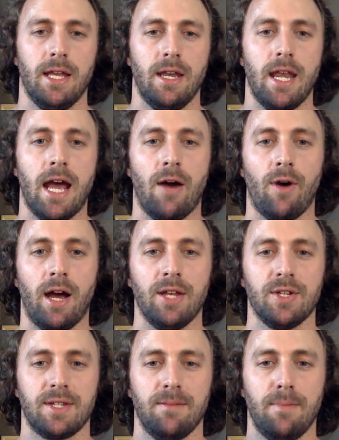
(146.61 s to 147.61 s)
now I
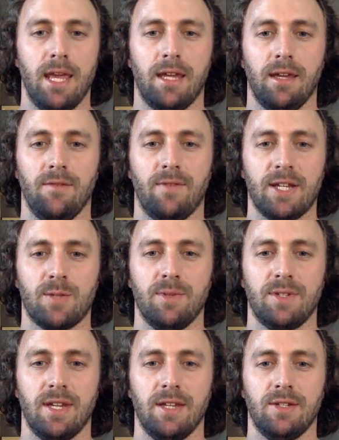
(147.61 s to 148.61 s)
just make
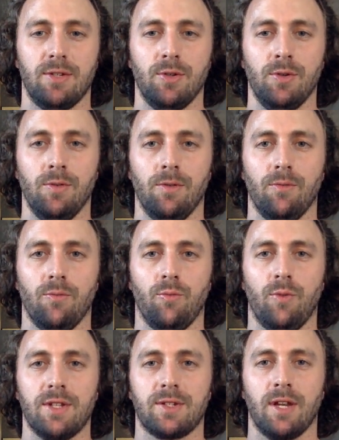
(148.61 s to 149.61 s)
investments into
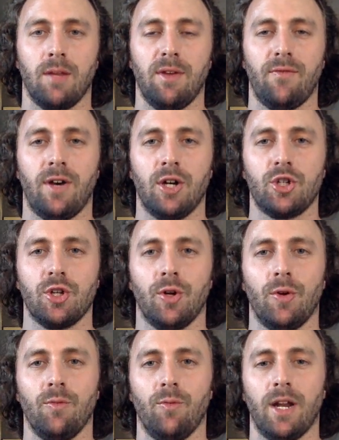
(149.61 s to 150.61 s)
what's going to be
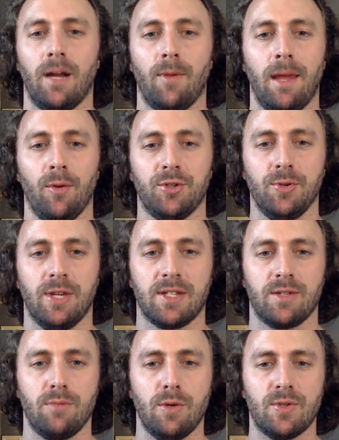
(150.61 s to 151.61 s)
functional, what I'm able to
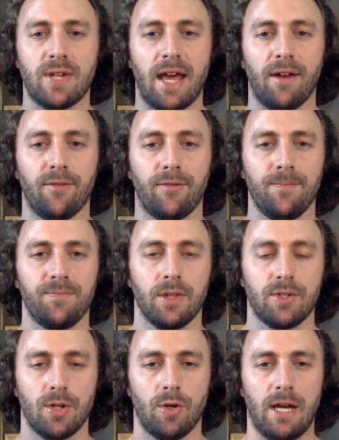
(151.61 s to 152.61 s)
get some use out of.
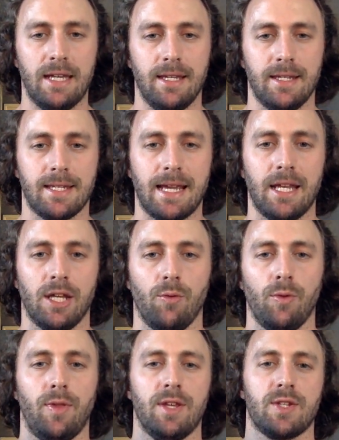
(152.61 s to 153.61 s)
So I did decide to go
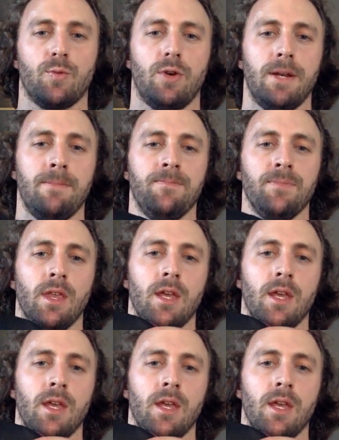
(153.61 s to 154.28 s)
with this one.